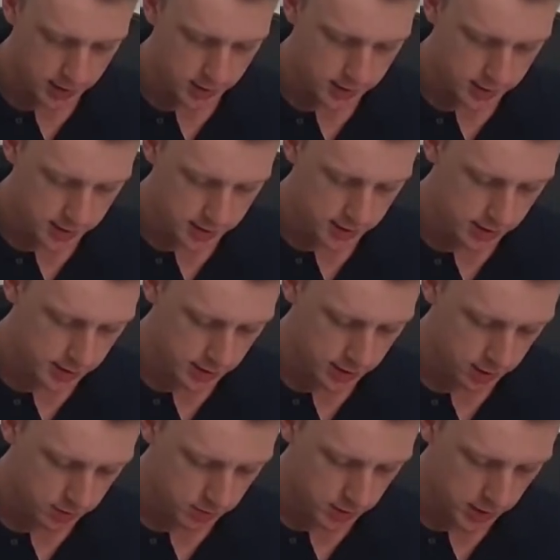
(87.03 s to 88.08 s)
This distance here
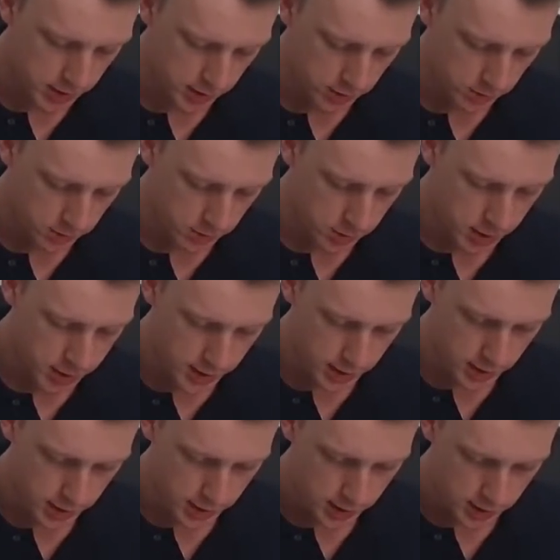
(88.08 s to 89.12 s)
would be y.
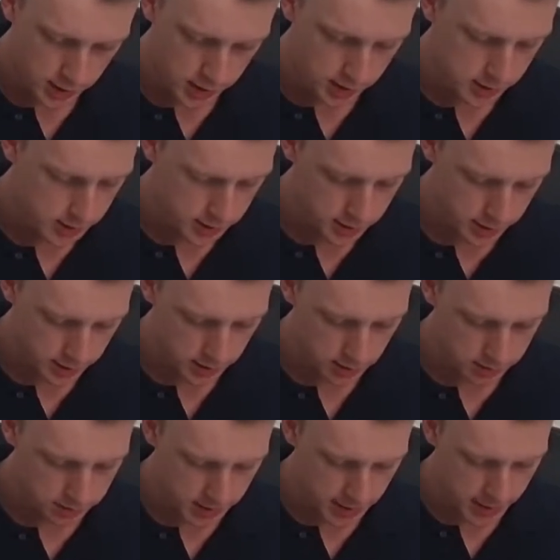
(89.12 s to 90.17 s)
This distance here
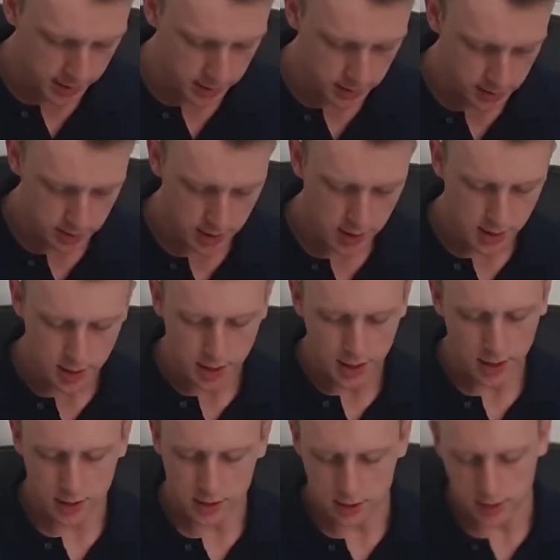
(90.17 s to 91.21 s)
would be x,
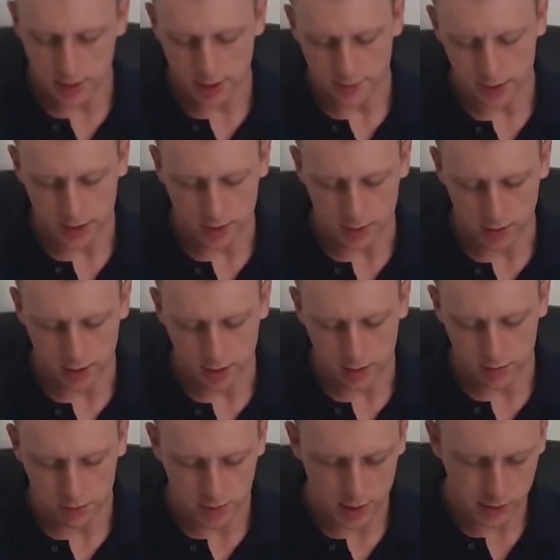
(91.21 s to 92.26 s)
and so you have x squared
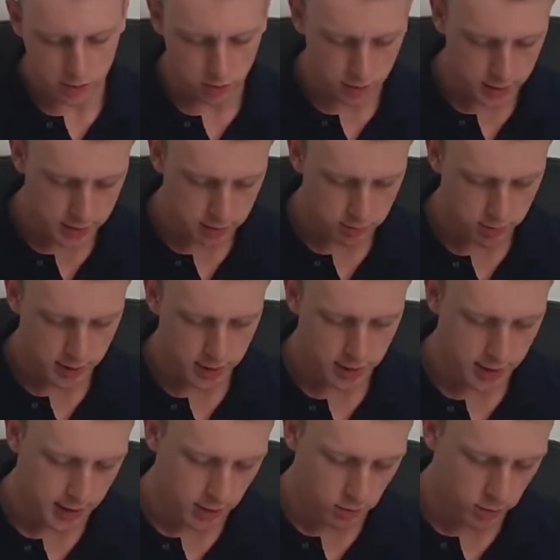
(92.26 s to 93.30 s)
plus y squared
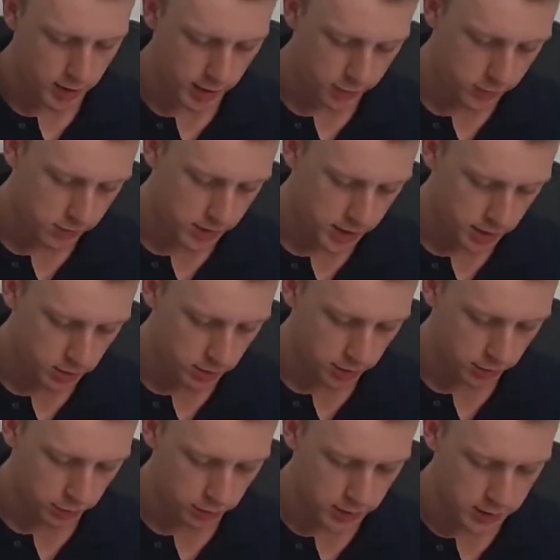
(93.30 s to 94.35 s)
again would have to be equal to
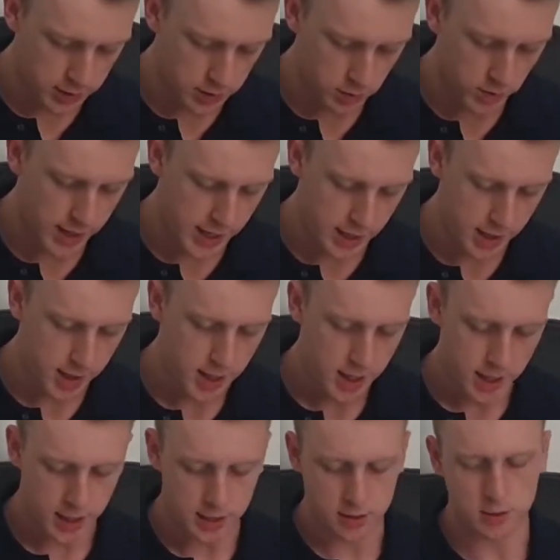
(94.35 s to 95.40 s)
3 squared.
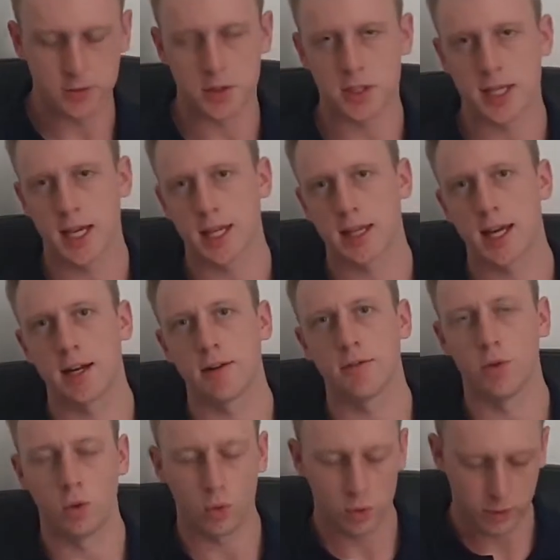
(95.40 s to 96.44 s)
And so if you take that for
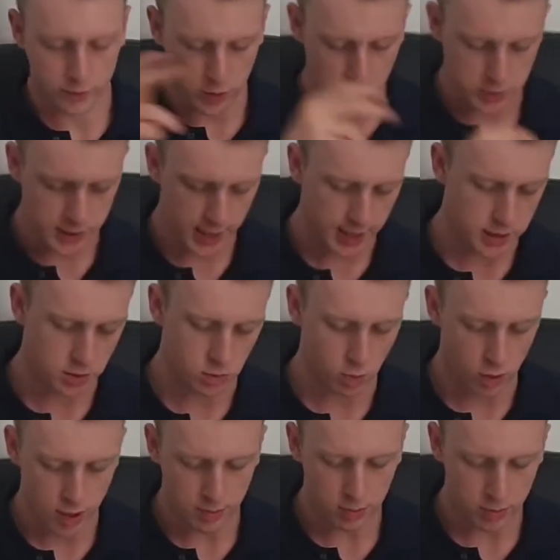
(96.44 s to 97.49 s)
all of those x and
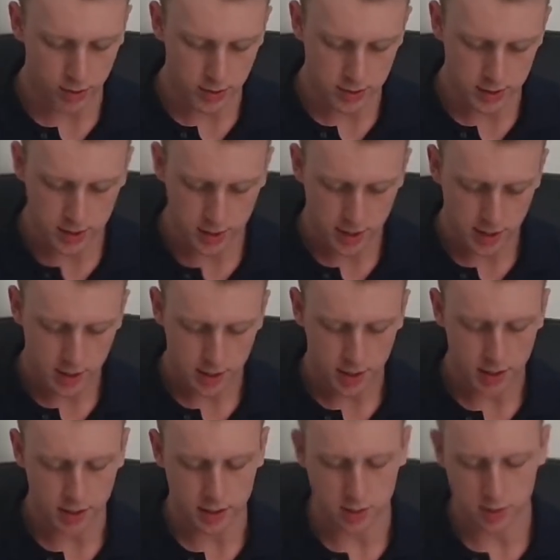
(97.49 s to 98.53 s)
y points,
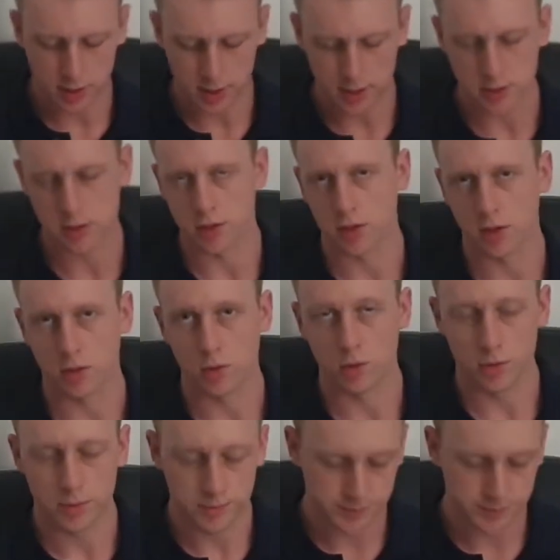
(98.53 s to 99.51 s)
you get a circle.